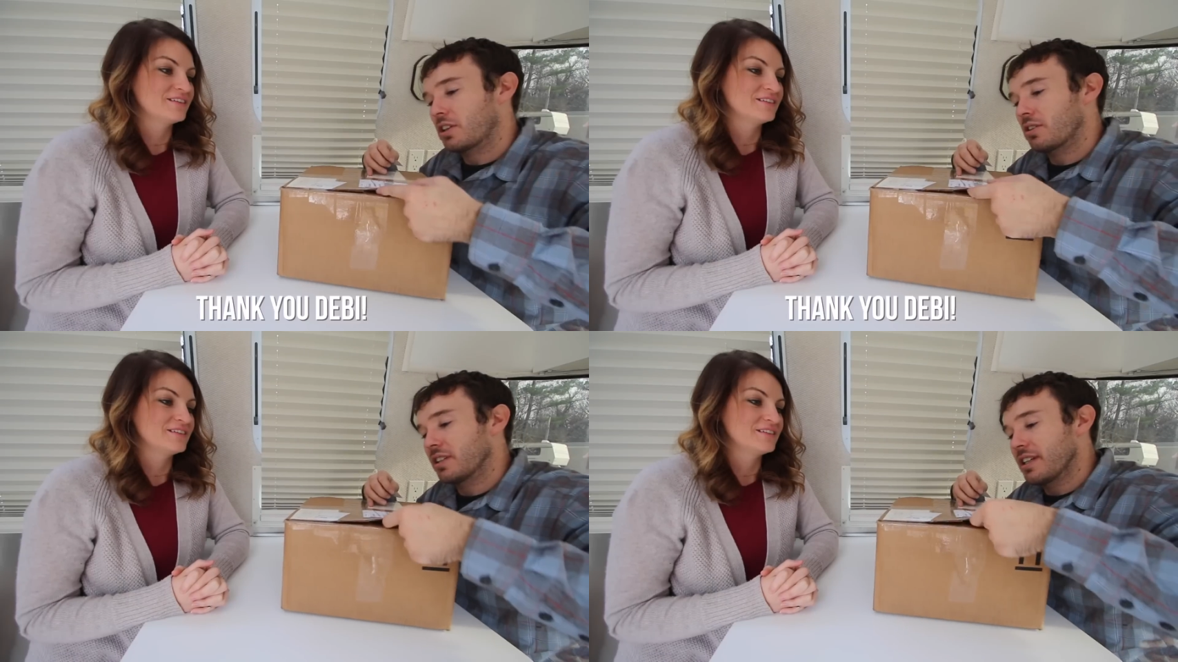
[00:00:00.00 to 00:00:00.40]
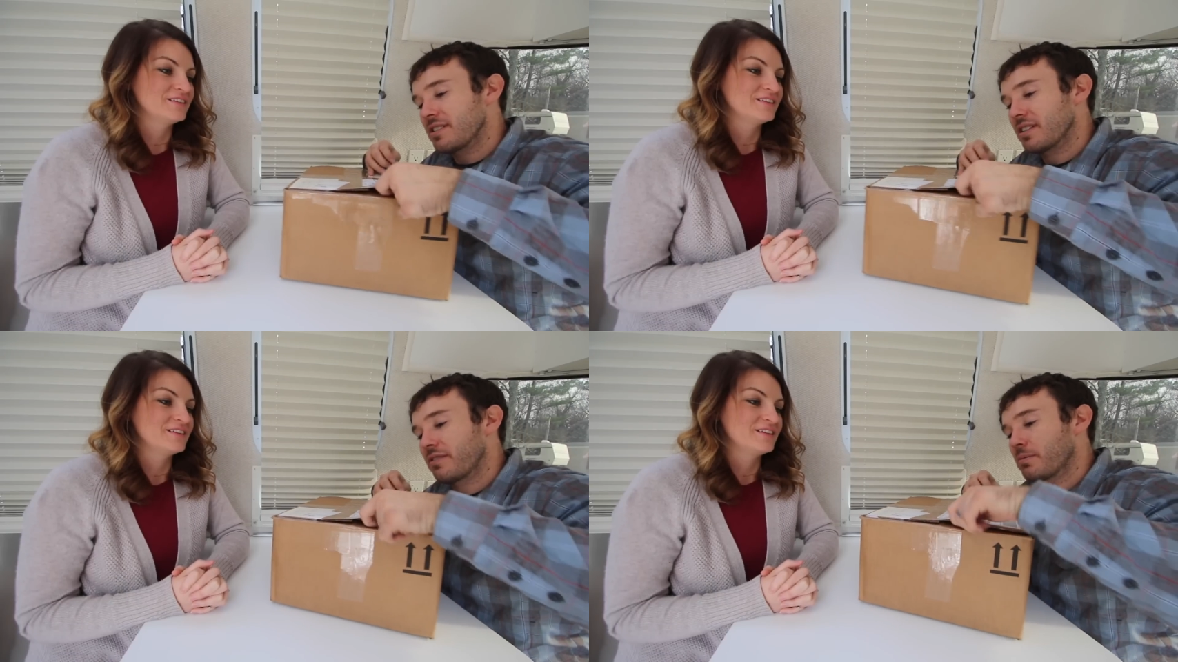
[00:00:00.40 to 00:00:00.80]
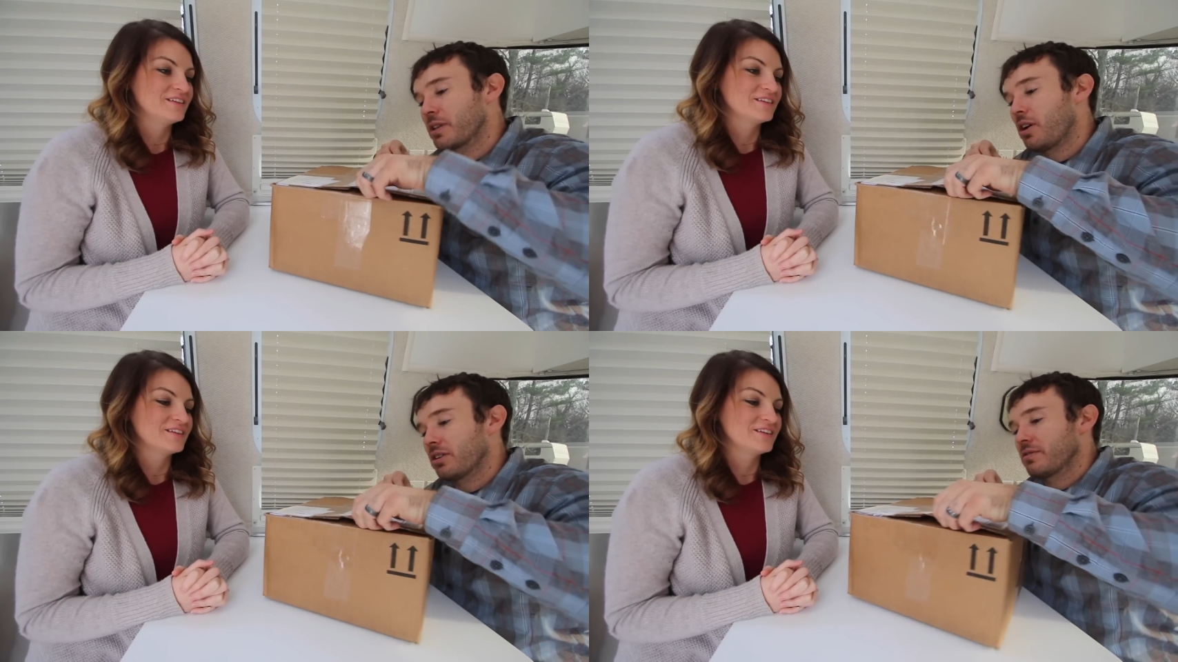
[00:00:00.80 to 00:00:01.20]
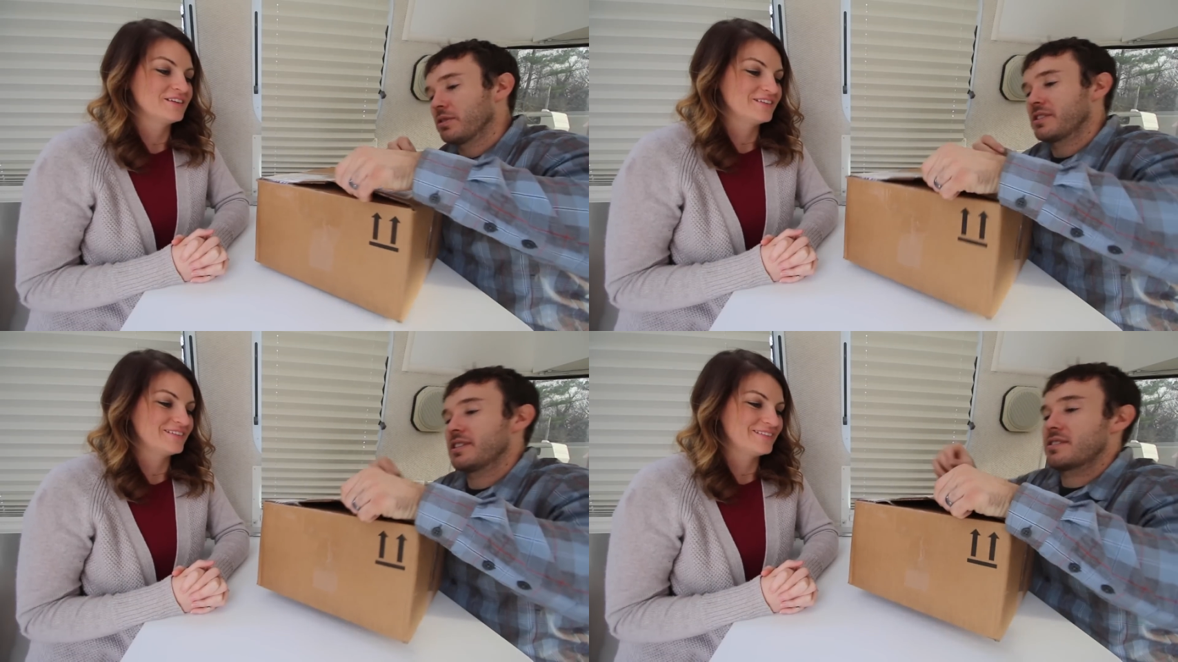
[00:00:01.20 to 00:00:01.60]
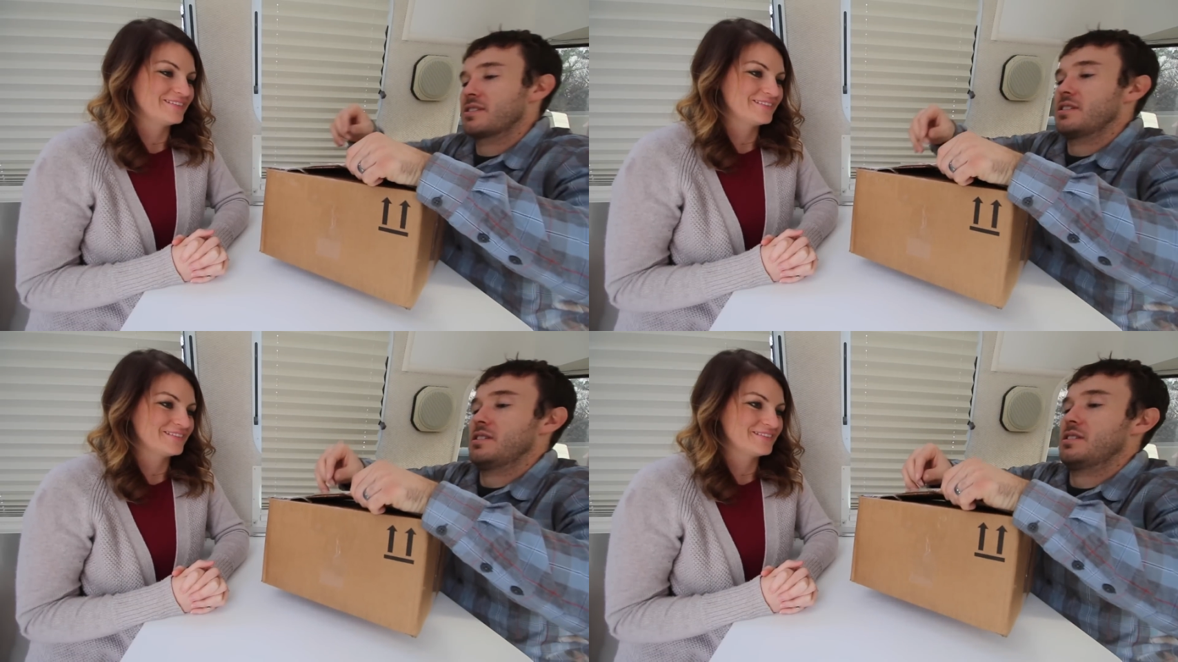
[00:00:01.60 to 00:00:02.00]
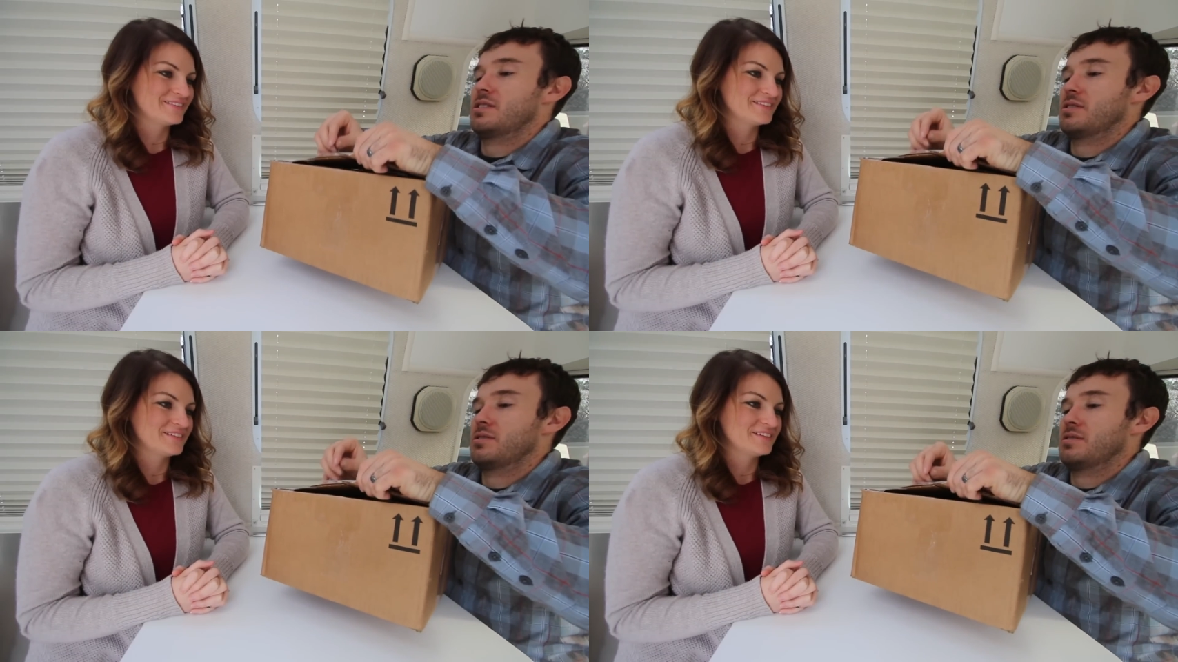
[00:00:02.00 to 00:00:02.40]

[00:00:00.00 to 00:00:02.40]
Speaker 1: Kurt and Leslie from Collierville, Tennessee. So.